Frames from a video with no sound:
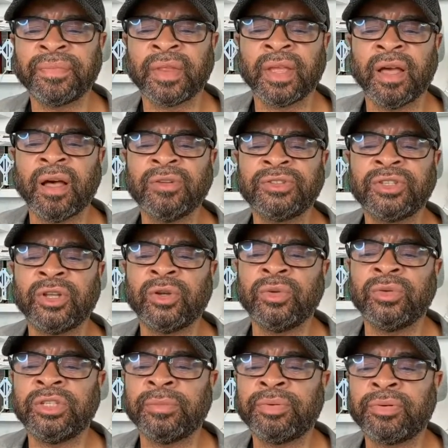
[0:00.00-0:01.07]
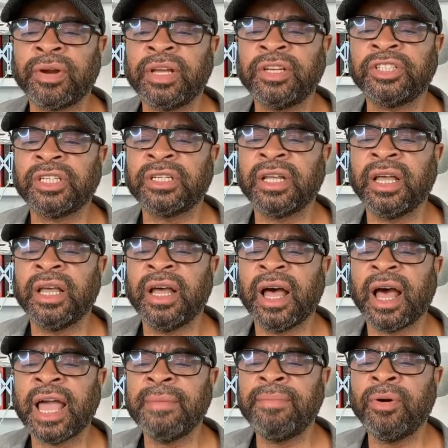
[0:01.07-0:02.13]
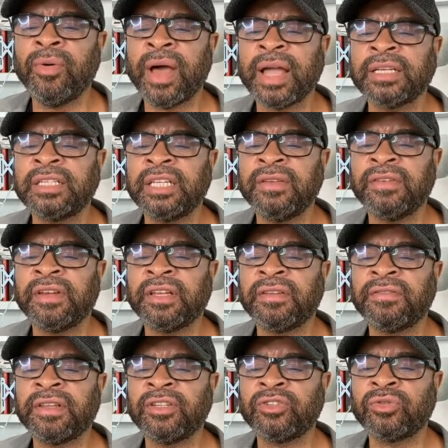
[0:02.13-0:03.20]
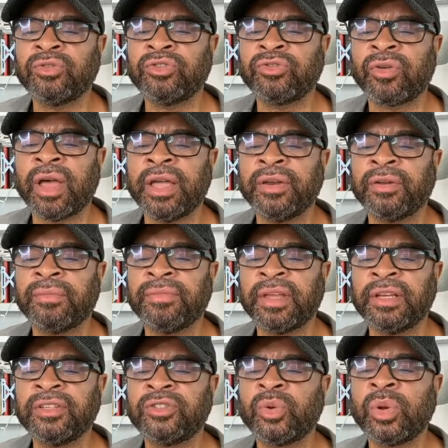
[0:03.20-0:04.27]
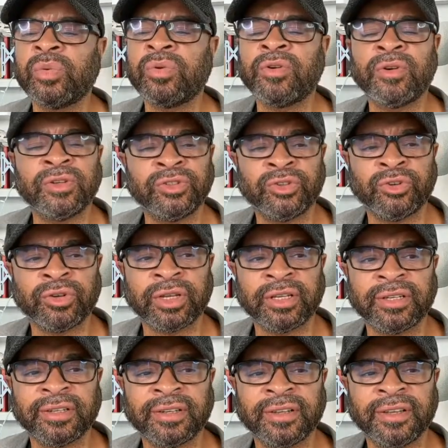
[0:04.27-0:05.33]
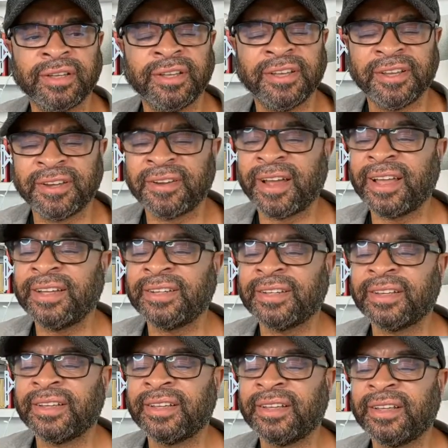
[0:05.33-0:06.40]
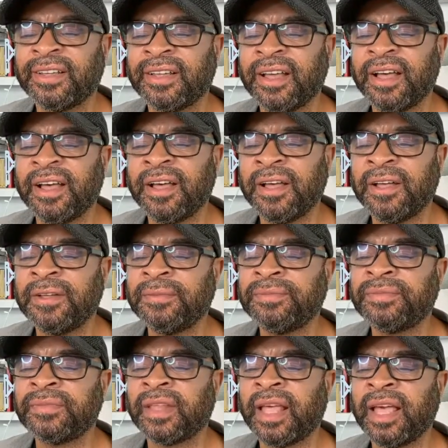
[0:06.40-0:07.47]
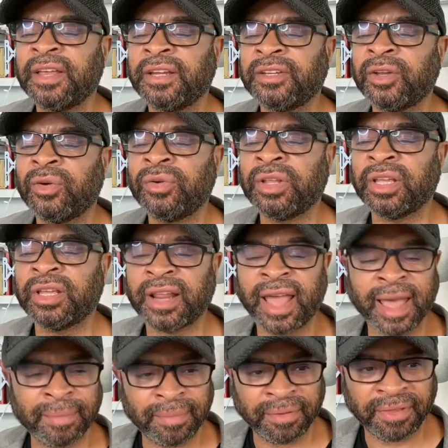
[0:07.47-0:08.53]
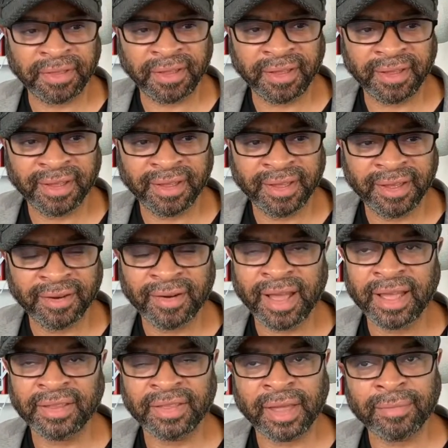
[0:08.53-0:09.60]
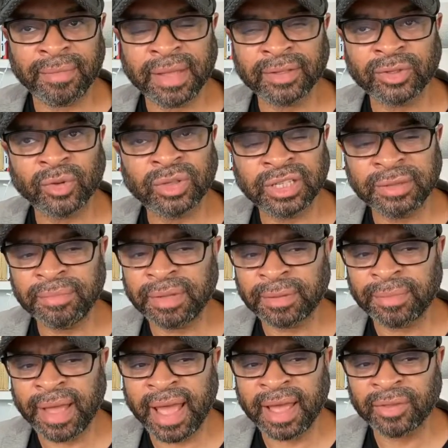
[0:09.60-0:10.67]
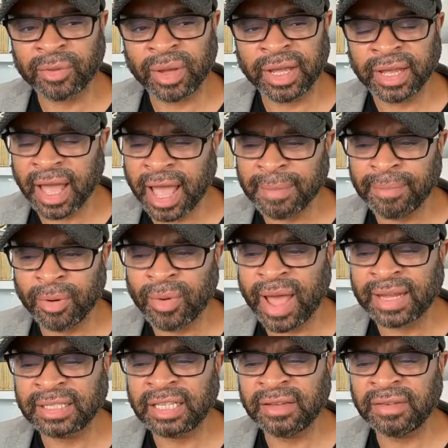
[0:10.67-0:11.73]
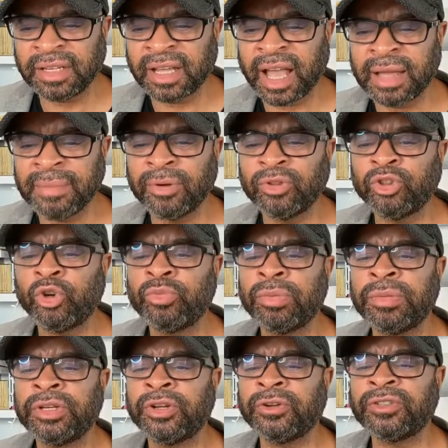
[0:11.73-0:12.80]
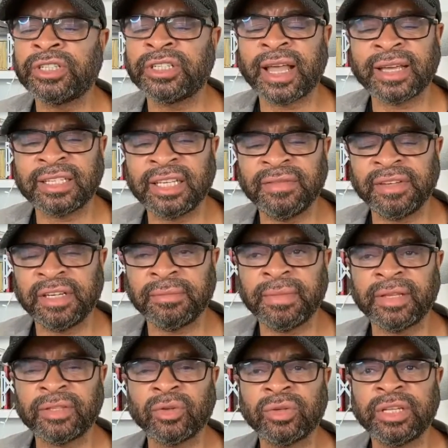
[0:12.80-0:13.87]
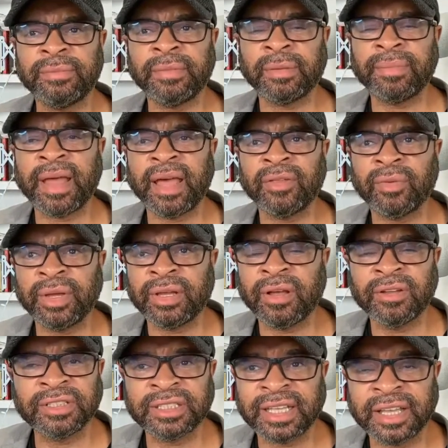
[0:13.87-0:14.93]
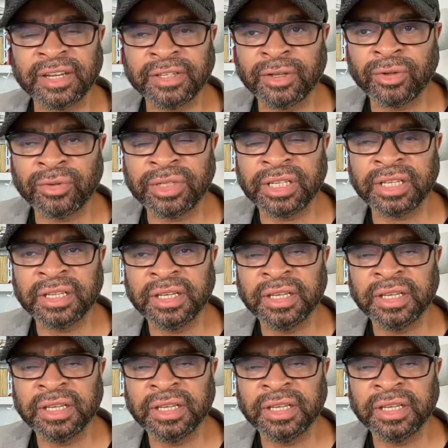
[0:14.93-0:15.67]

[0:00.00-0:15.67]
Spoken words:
Also, depression, hypoactivity in the ventral striatum, that is the reward circuit, right? Anhedonia and apathy, right? That mesolimbic pathway, hypoactivity, hypodopaminergic activity in the mesolimbic pathway causes anhedonia,